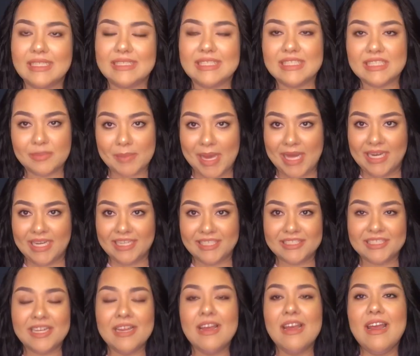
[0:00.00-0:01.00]
It's in
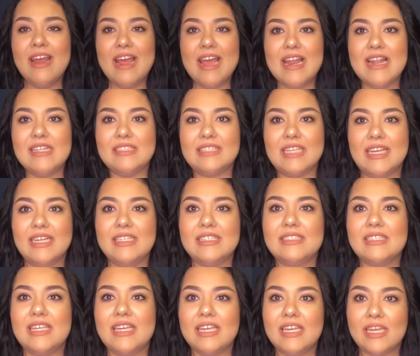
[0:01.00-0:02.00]
Spanish, and it
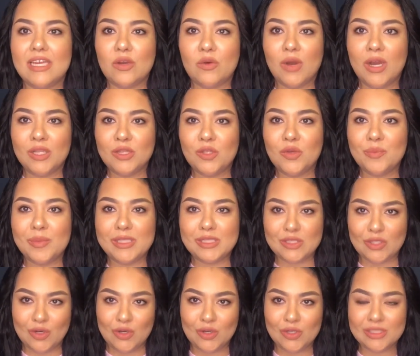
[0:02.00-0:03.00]
says, y cuando
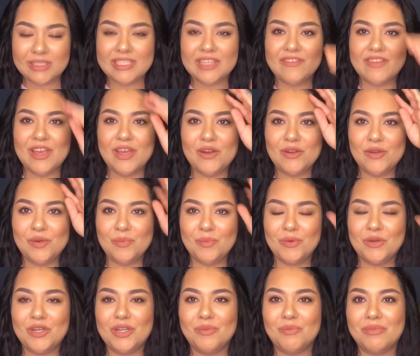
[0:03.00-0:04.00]
mis ojos te vieron
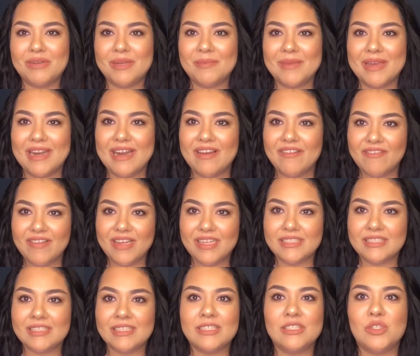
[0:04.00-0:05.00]
por primera
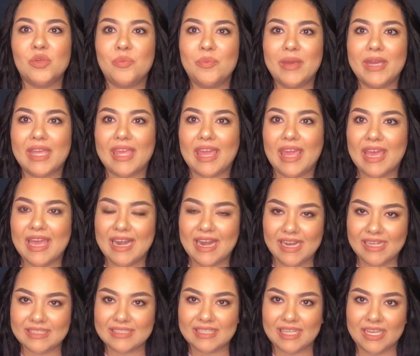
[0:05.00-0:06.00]
vez, supe que
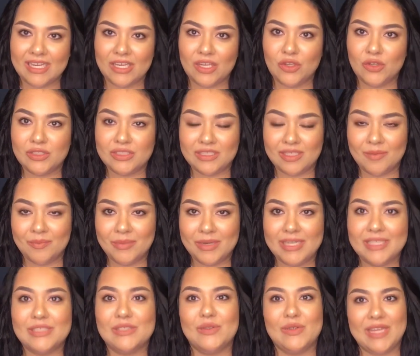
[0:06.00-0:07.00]
eras quien yo
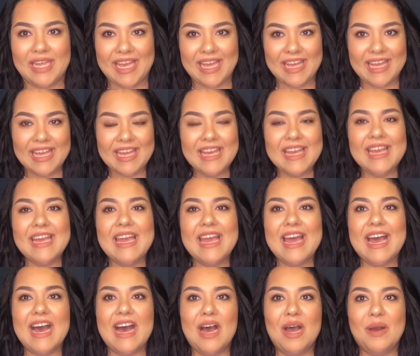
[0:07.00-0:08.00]
siempre soñé.
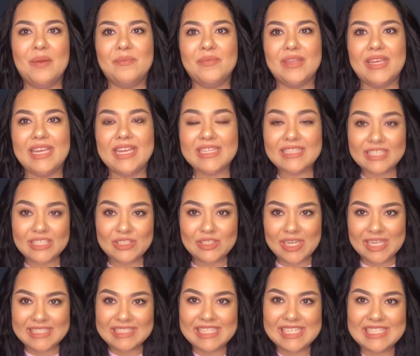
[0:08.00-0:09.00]
The English
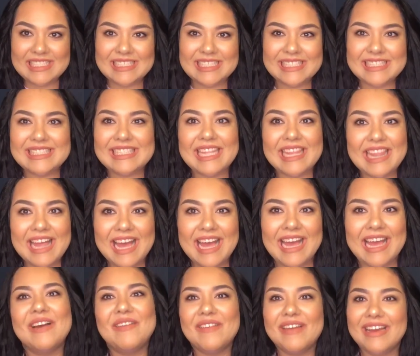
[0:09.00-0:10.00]
translation to
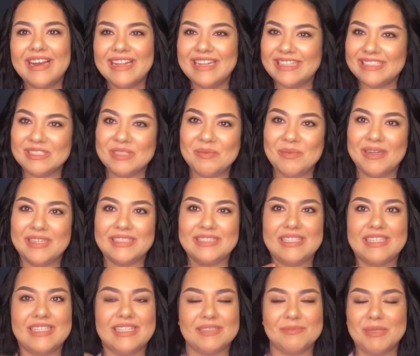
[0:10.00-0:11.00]
that, oh my god, that's so
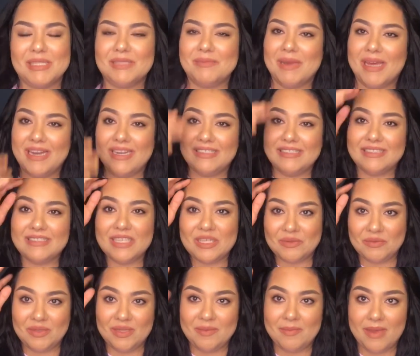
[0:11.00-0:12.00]
embarrassing because my Spanish is
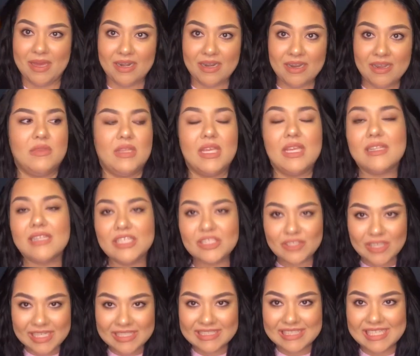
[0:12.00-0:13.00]
like really bad. The
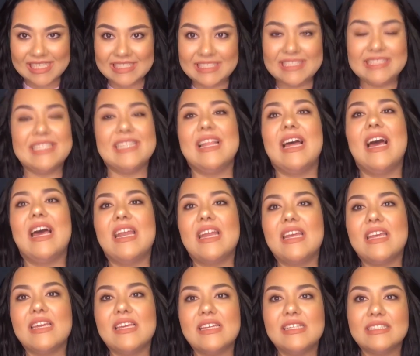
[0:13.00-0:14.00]
English translation to
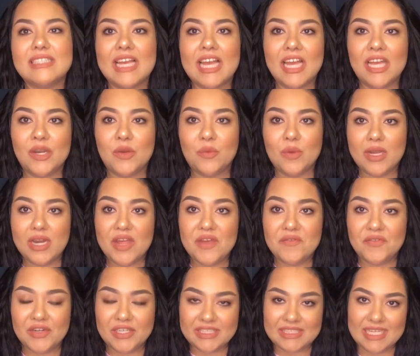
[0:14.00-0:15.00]
that is, and when I
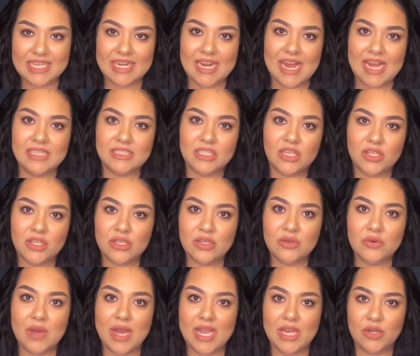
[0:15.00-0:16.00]
first laid eyes on
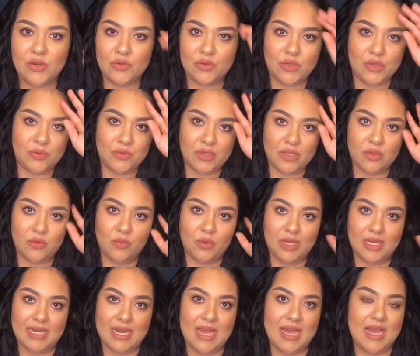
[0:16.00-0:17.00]
you, I knew you were the
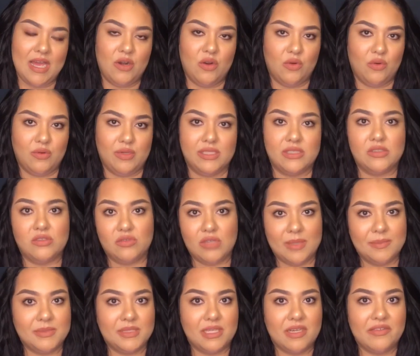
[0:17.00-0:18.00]
one I had always
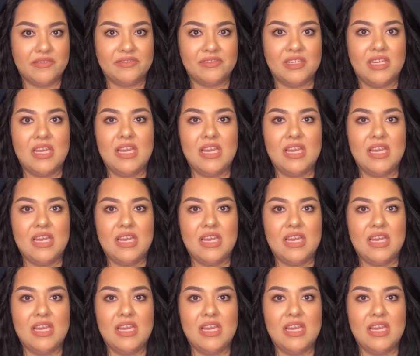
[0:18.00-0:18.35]
dreamt of.